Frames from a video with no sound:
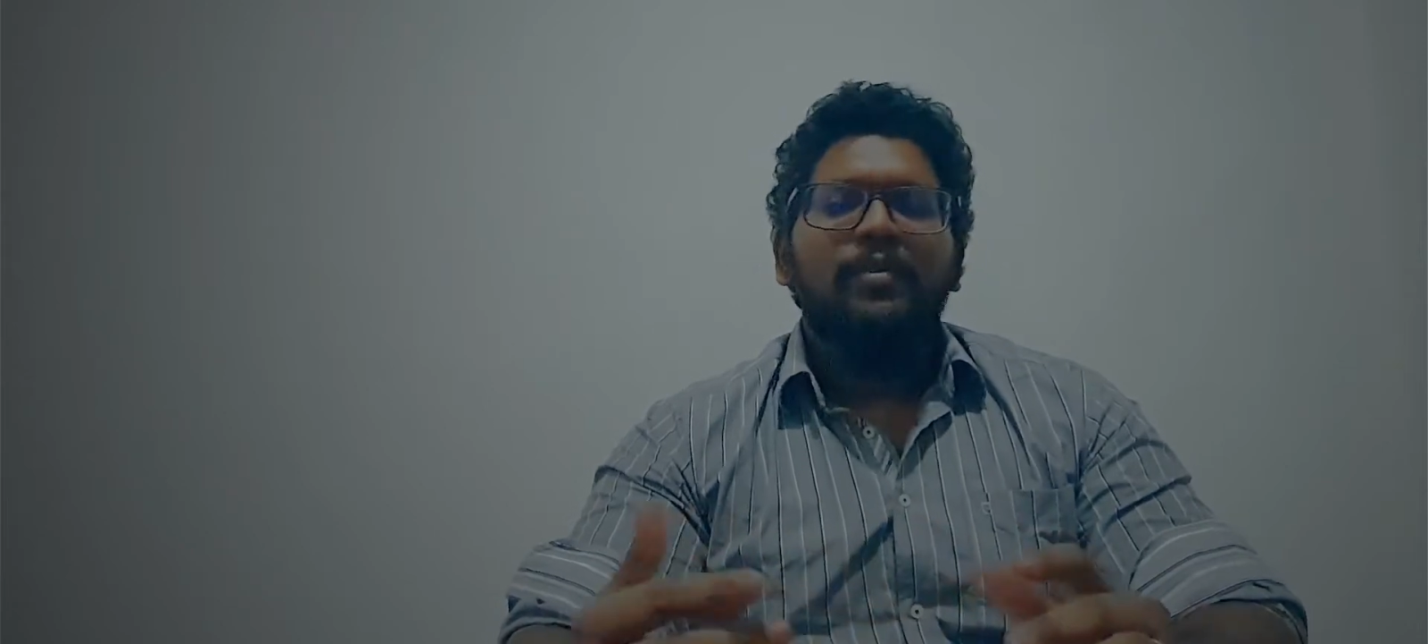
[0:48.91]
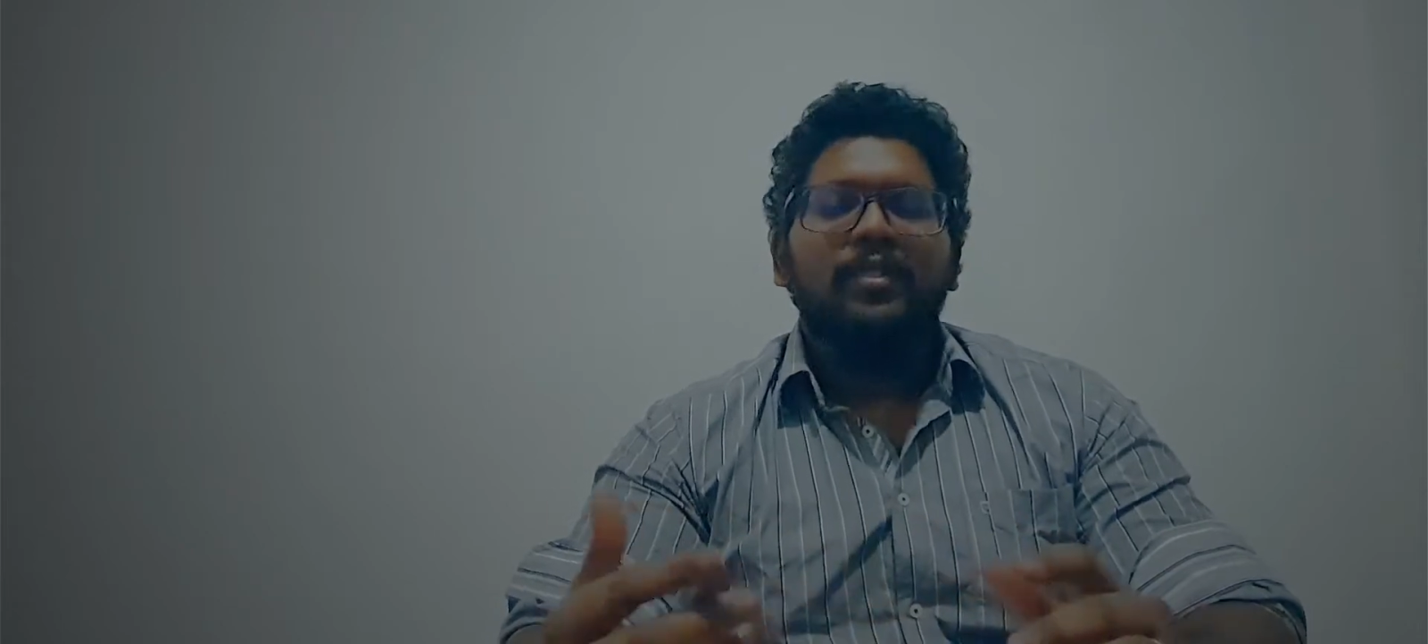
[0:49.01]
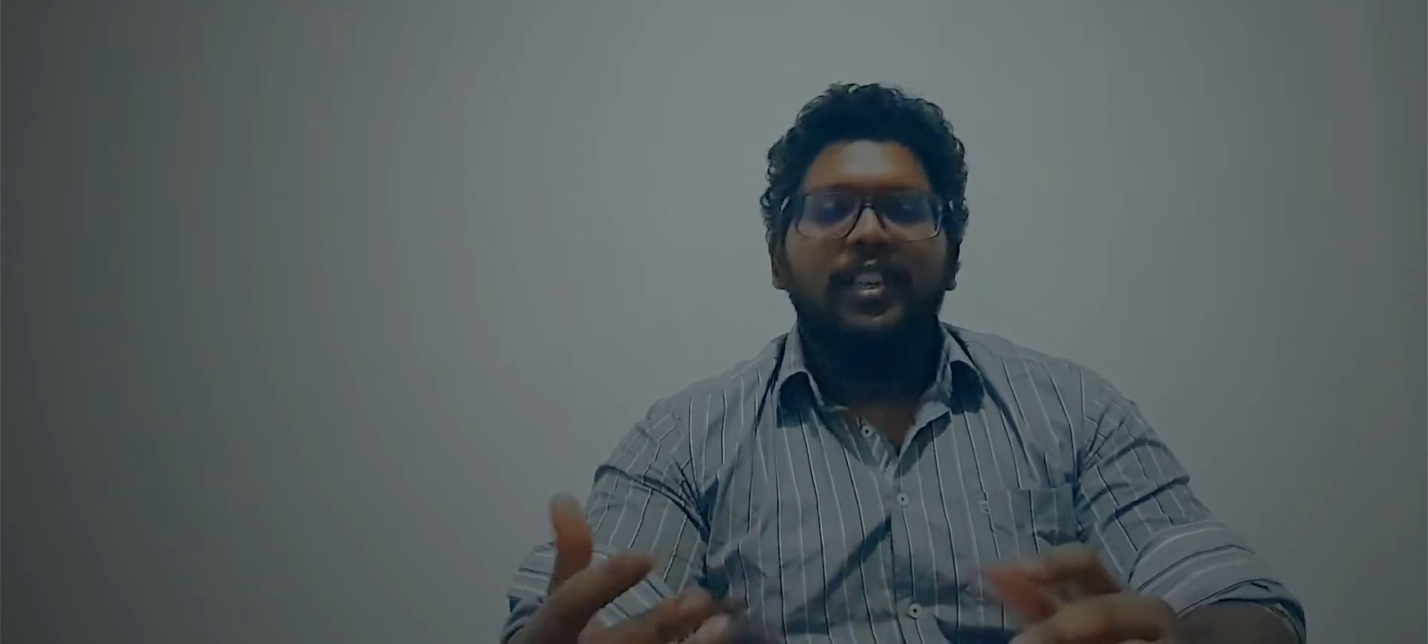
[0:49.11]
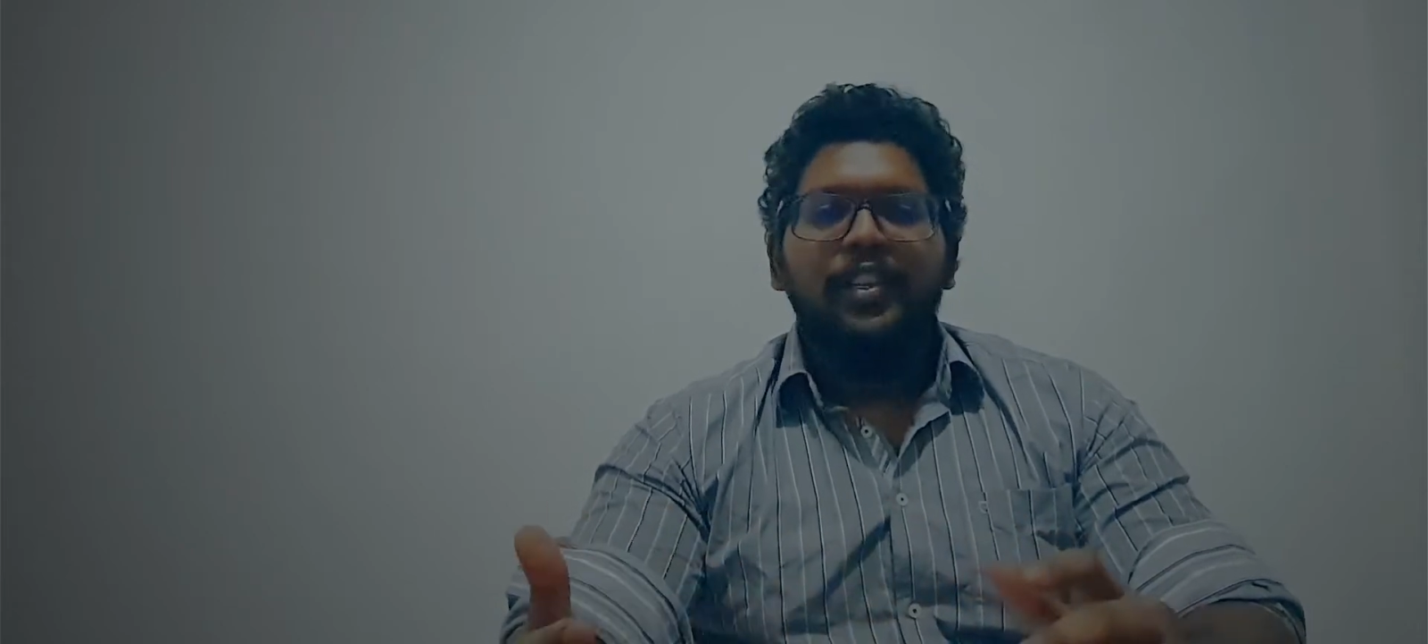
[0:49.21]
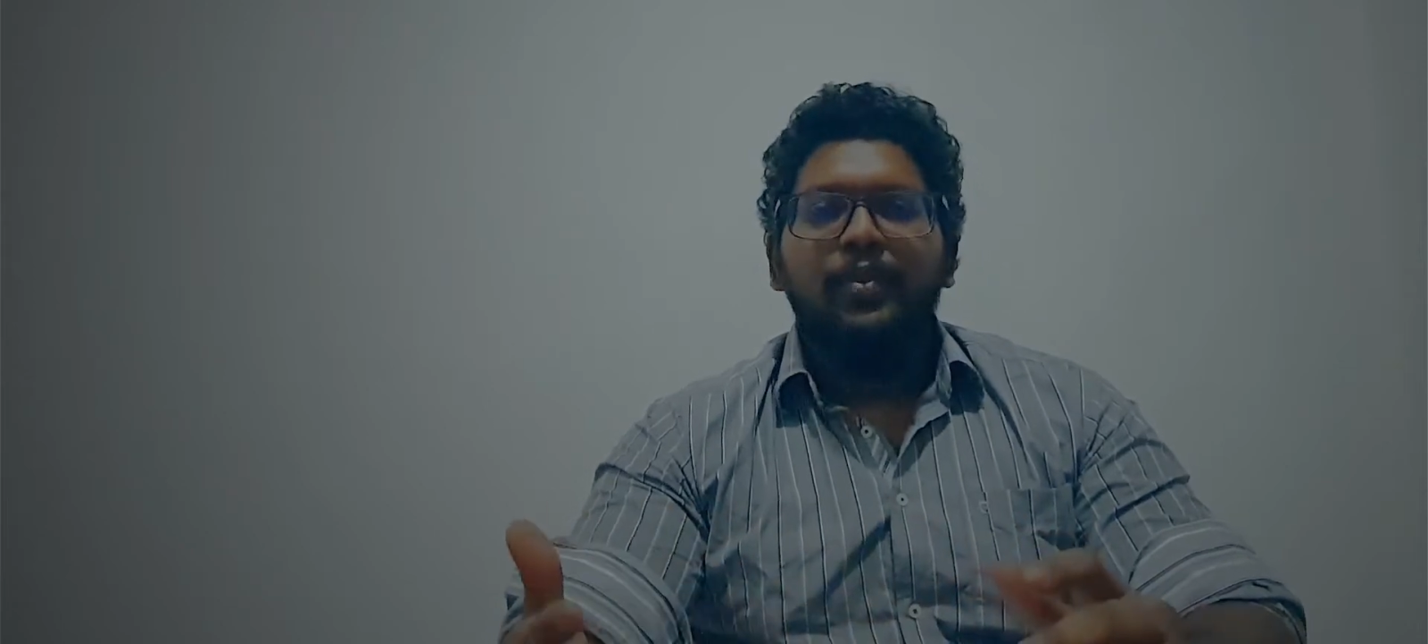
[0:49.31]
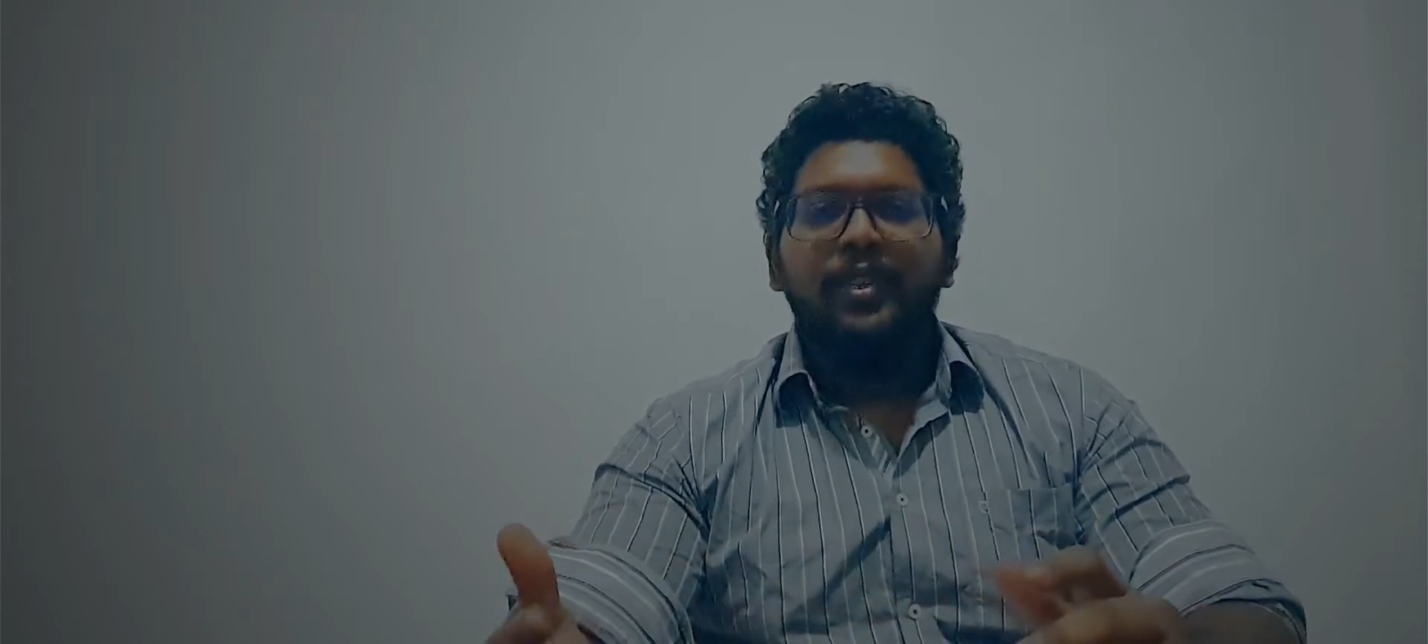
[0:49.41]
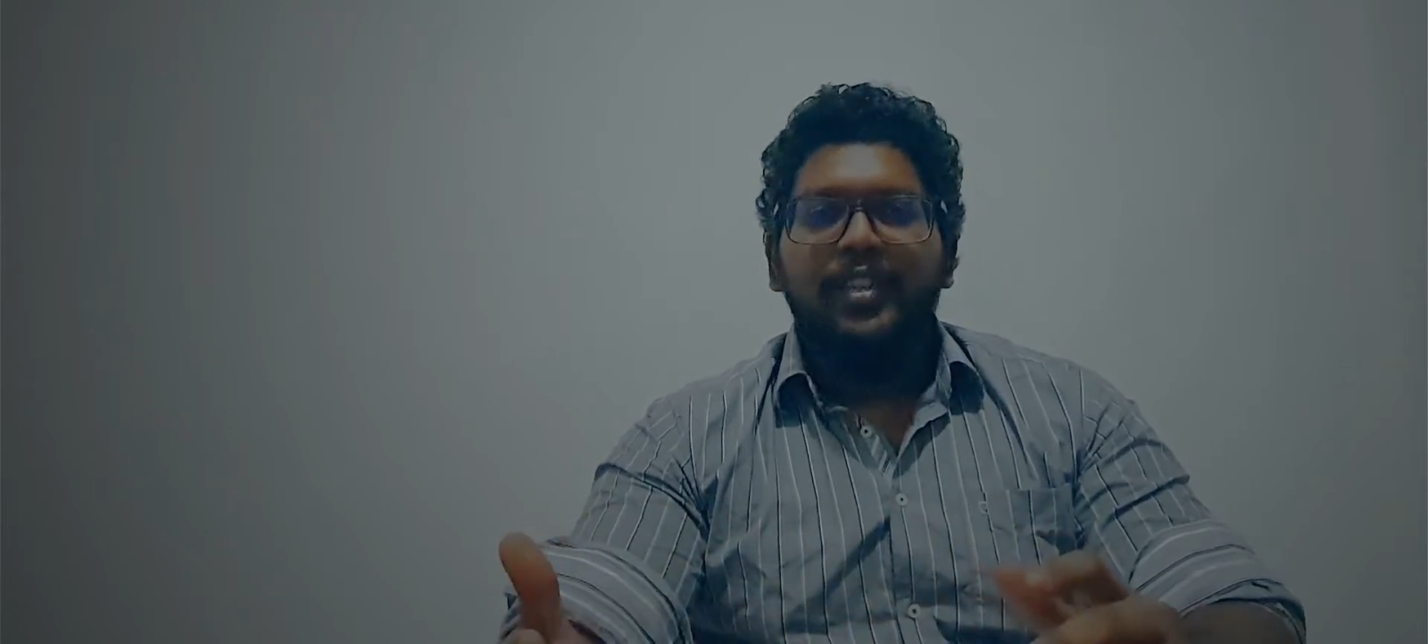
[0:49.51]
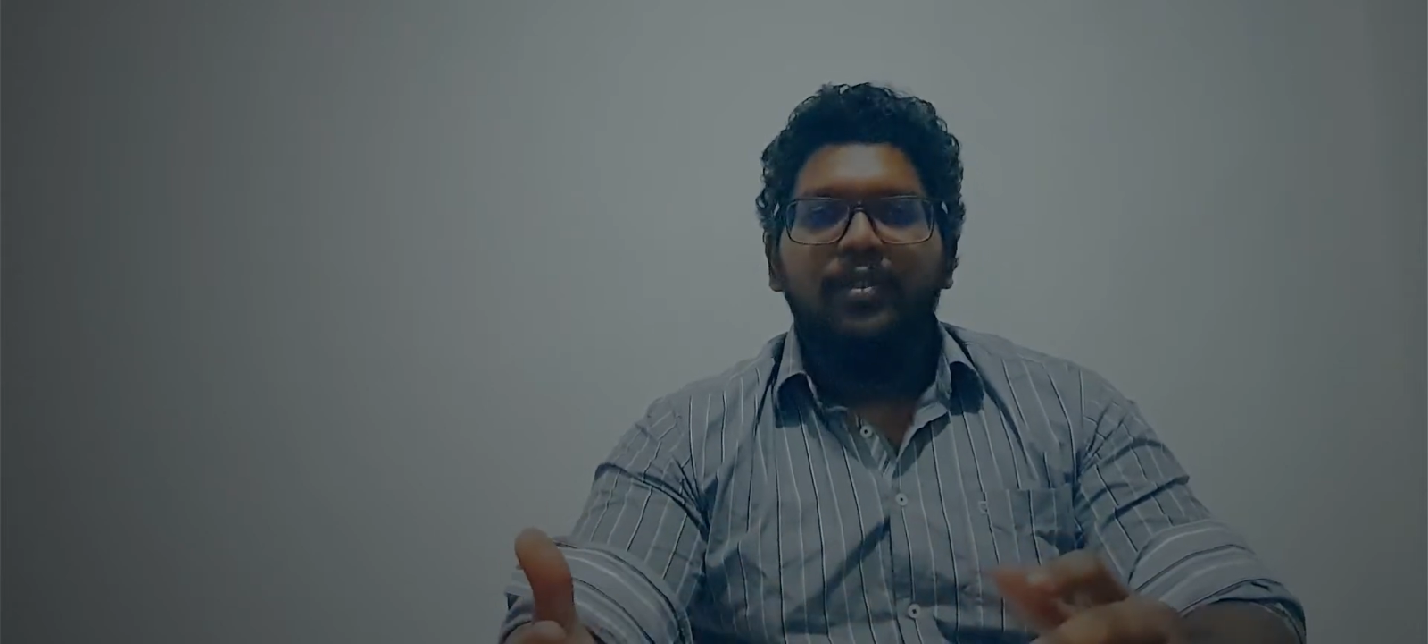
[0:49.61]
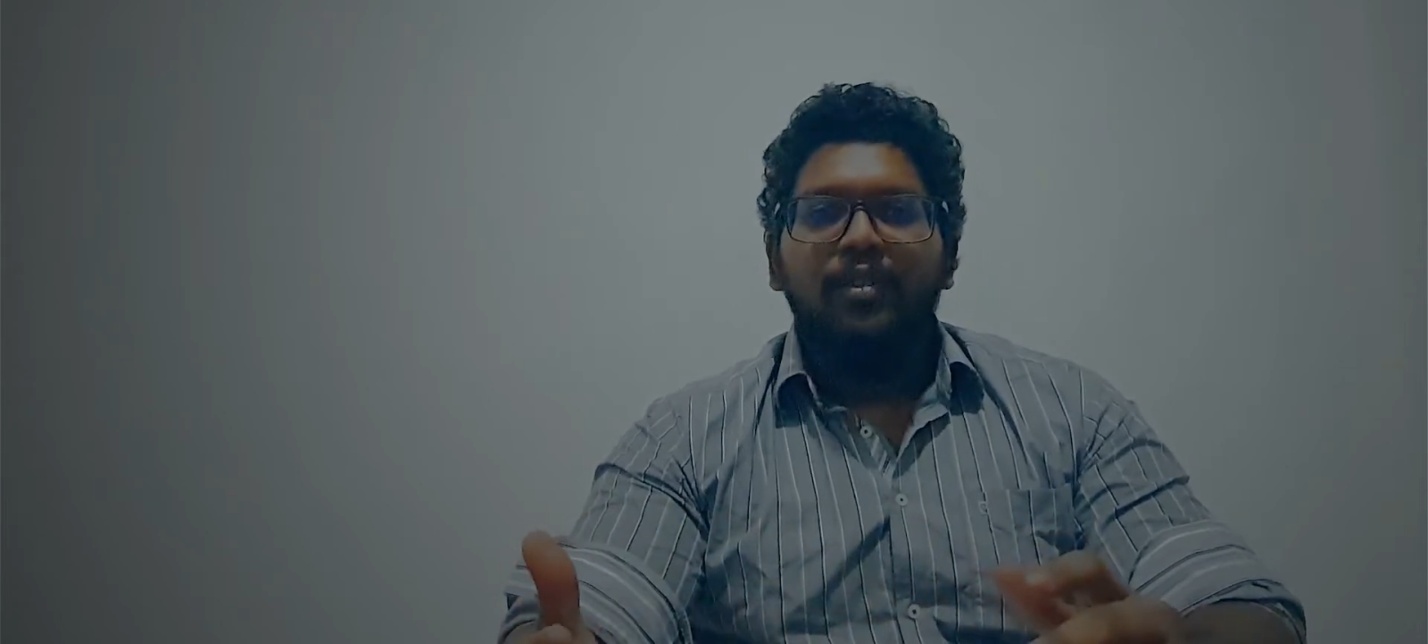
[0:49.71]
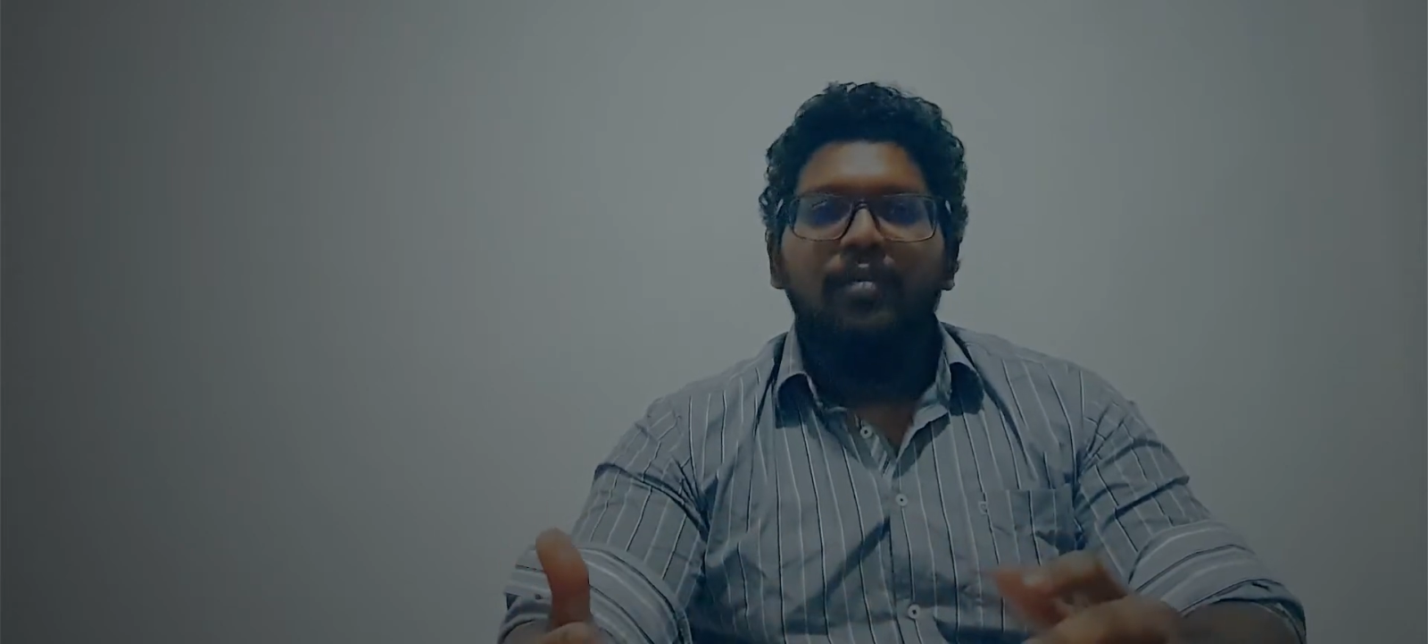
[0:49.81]
32 years
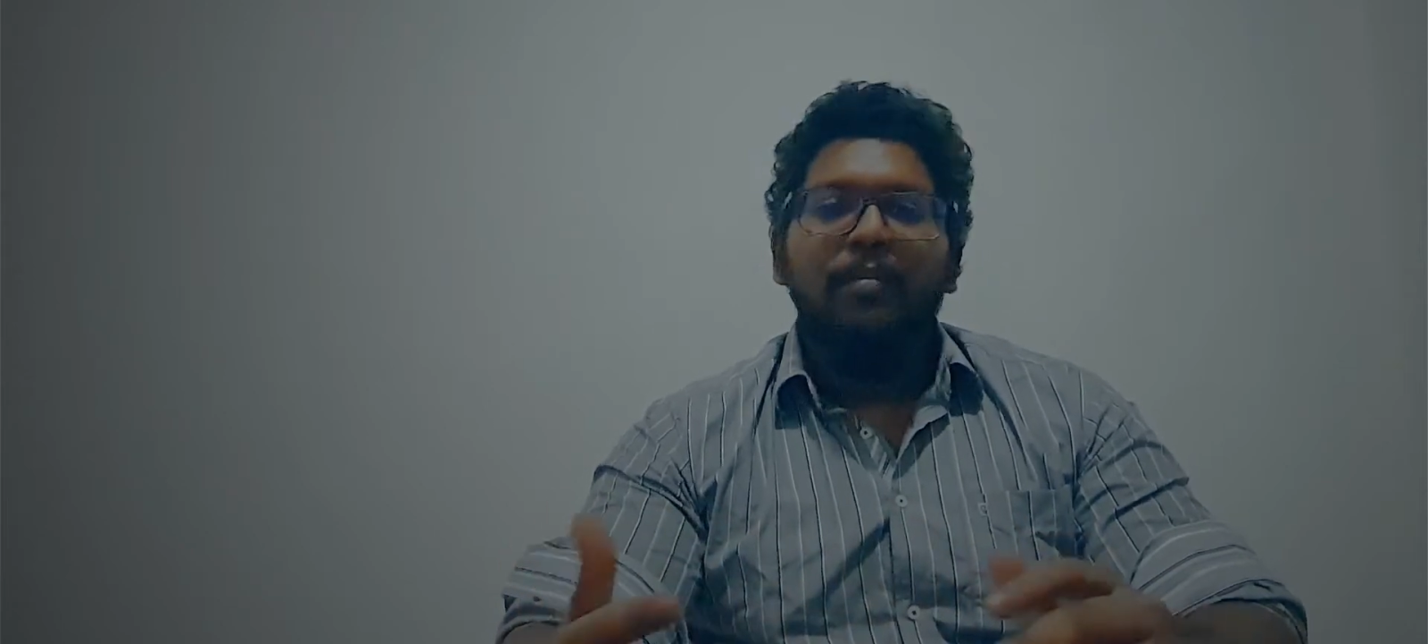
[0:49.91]
old,